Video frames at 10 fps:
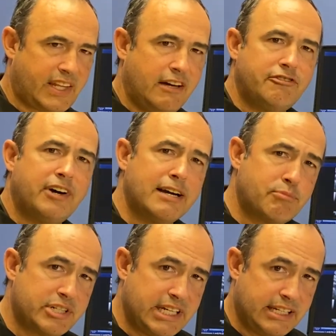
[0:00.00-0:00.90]
a
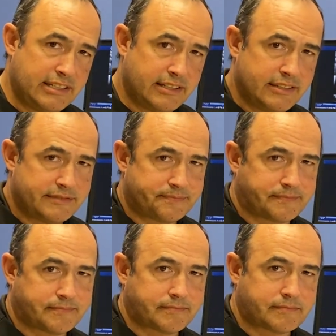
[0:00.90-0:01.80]
5%
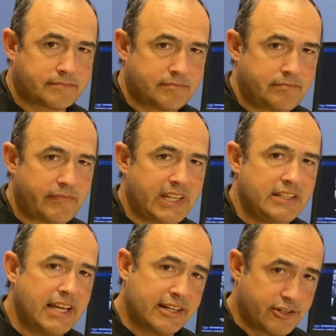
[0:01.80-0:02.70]

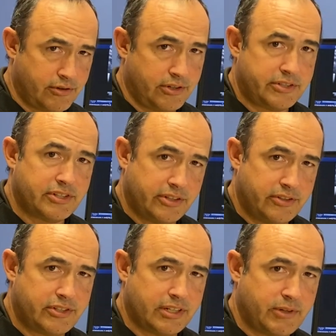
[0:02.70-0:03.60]
dextrose
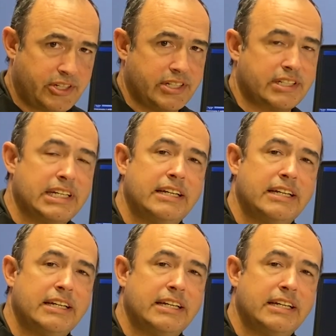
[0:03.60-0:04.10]
solution, which is